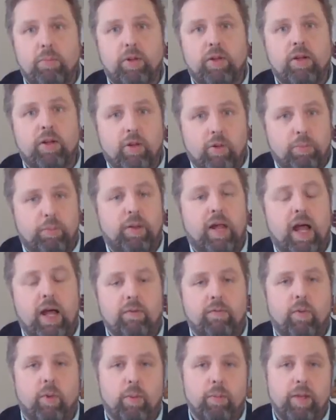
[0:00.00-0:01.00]
political
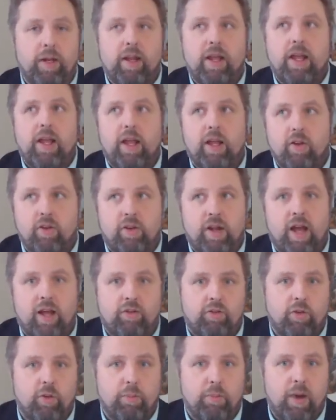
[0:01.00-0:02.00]
platform and
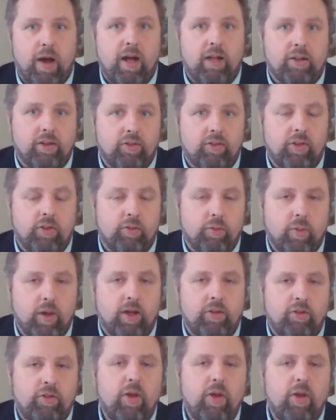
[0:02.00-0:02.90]
international policies, right?